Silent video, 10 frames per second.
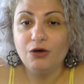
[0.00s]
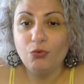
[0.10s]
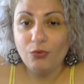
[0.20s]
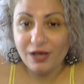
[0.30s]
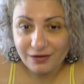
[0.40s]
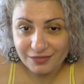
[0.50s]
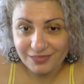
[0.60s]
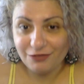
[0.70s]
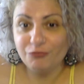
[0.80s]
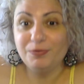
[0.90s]

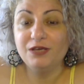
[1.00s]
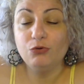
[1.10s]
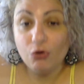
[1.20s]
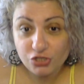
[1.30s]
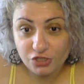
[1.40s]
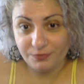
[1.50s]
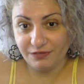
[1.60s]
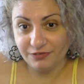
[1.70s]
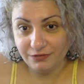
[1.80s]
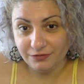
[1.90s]
worthy of being worshipped
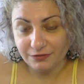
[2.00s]
even.